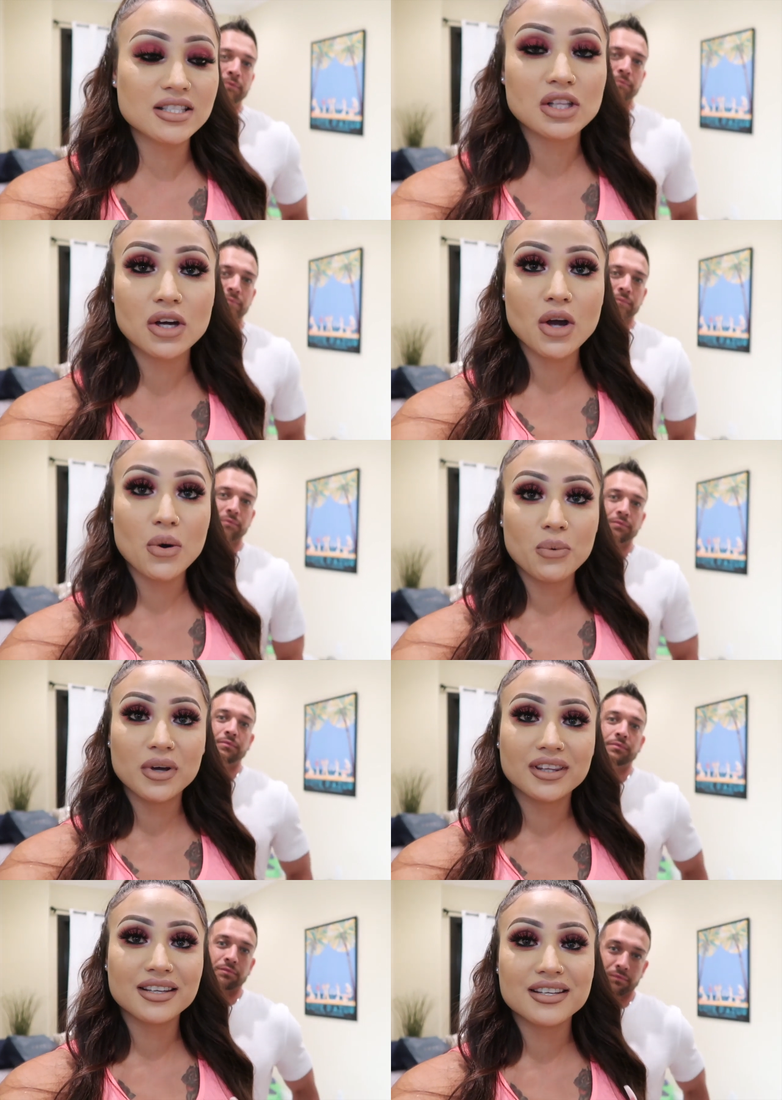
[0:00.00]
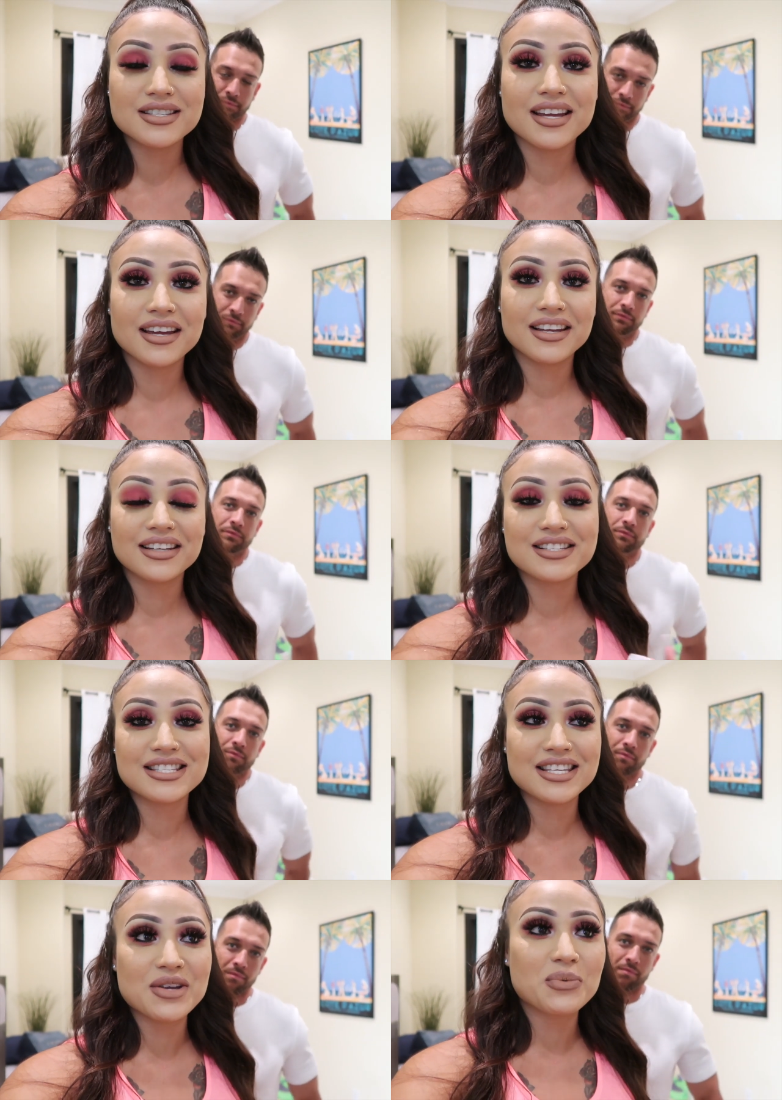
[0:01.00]
Speaker 1: guys along with us, and
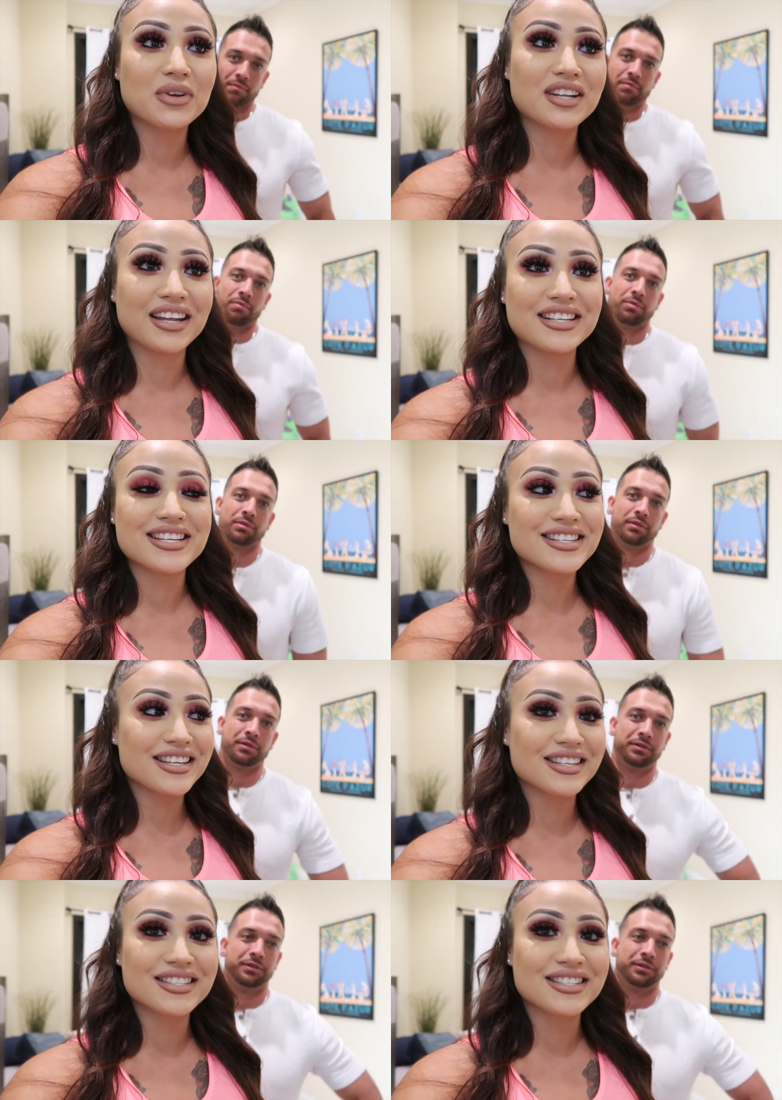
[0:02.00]
let's see where the night takes